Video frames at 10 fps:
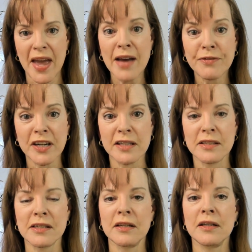
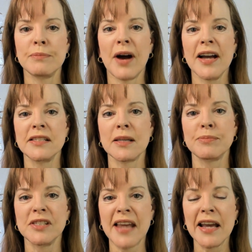evidenced by a
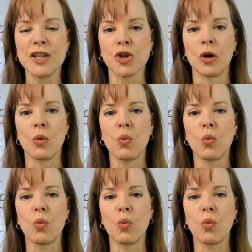substantial